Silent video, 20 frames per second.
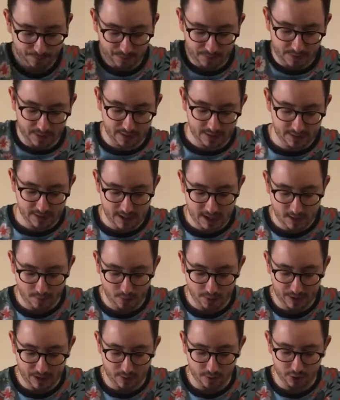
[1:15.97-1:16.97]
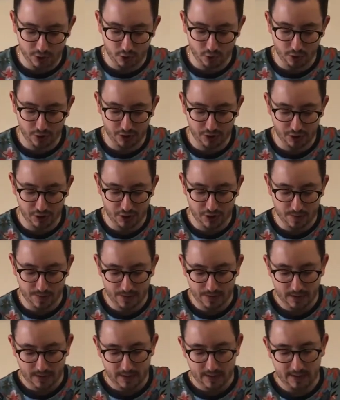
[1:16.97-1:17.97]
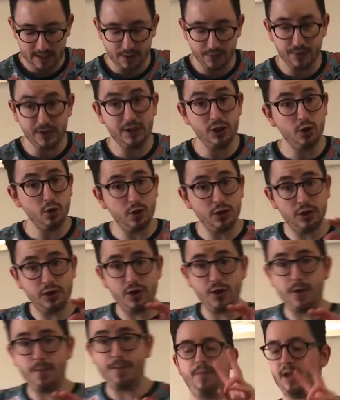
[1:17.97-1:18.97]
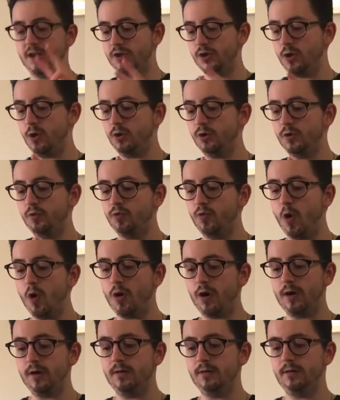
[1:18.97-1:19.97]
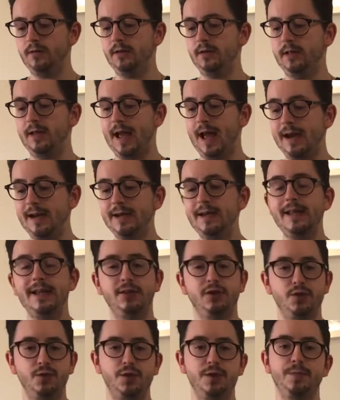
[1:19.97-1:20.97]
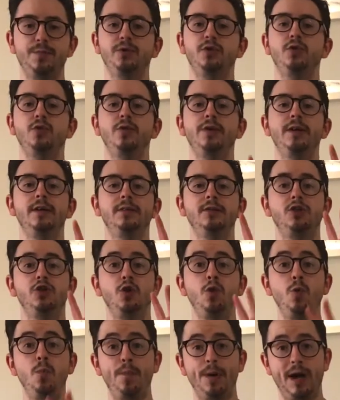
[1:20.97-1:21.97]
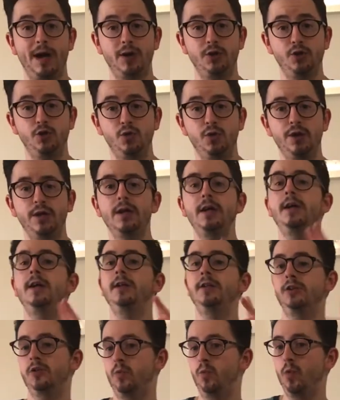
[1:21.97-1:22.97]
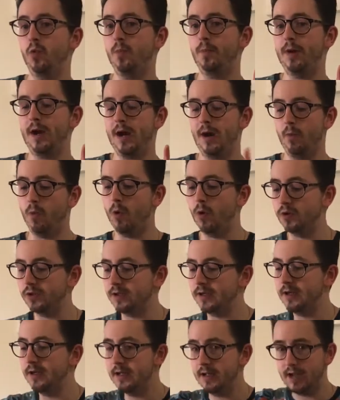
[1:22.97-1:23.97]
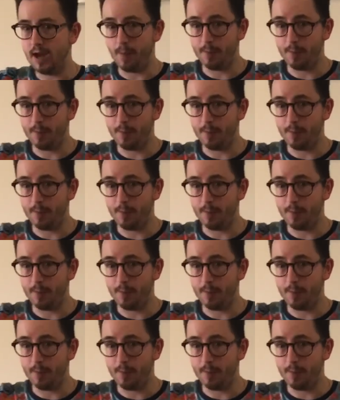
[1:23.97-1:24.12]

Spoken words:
the same with our sugar syrup. Now this sugar syrup is called a rock candy syrup, so it's 2 parts sugar to 1 part water. I